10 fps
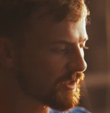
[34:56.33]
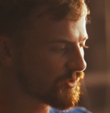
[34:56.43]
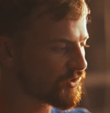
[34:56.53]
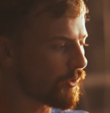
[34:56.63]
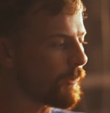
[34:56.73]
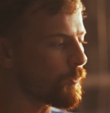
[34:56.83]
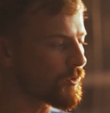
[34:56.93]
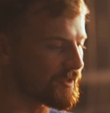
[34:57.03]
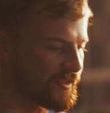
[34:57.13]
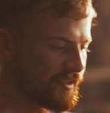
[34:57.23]
Star
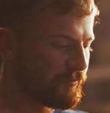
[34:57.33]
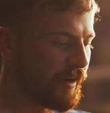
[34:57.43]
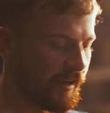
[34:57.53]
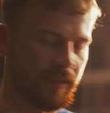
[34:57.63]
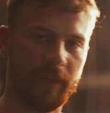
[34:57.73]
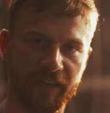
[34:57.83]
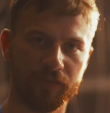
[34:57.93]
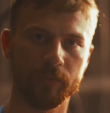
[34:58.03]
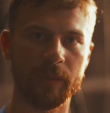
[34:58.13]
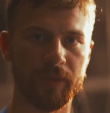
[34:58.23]
Wars is defined by
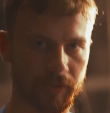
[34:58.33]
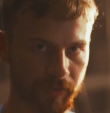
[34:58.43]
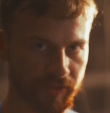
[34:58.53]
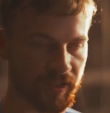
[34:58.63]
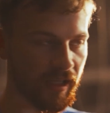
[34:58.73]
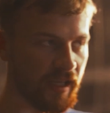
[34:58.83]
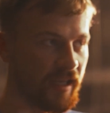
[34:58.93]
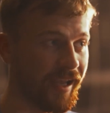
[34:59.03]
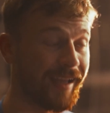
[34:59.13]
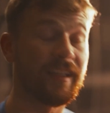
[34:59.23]
three pillars,
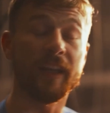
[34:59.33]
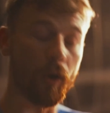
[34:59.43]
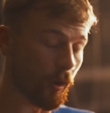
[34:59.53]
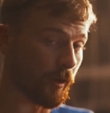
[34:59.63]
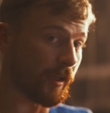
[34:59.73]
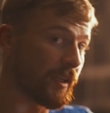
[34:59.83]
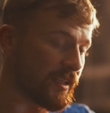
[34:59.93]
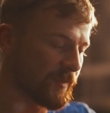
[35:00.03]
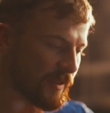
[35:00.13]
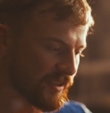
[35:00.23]
and they are in a
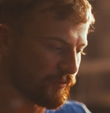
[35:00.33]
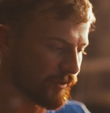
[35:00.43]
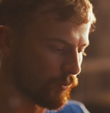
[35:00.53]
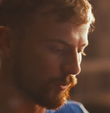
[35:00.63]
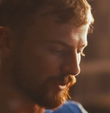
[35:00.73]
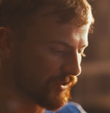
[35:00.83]
specific order.